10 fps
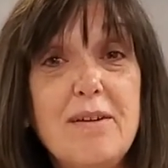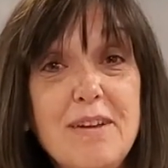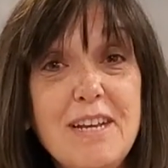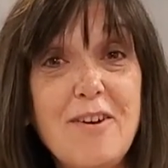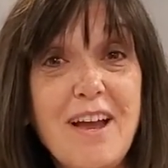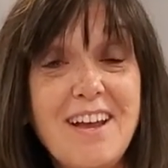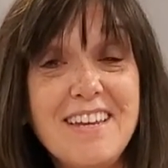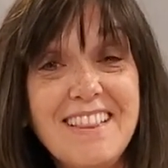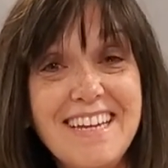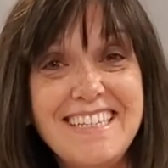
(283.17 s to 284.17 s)
me know how you
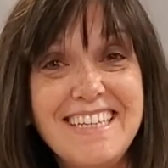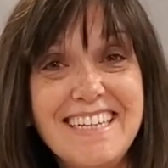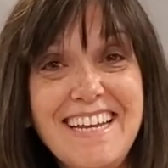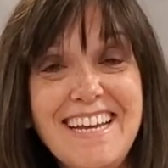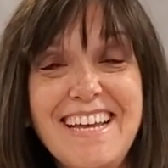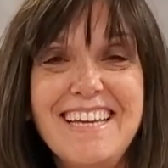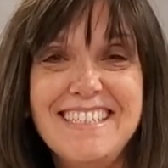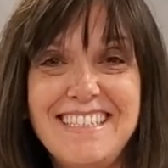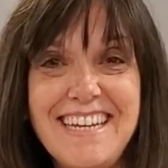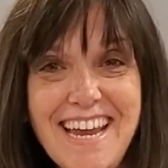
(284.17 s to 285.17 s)
liked it.
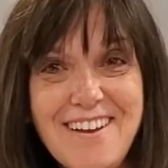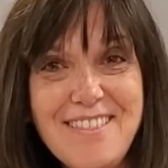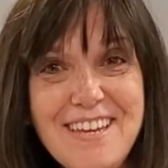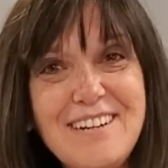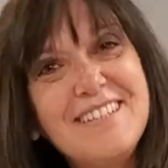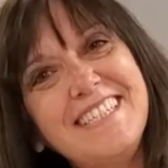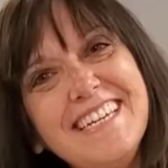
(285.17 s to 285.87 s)
Stay healthy, and I'll see you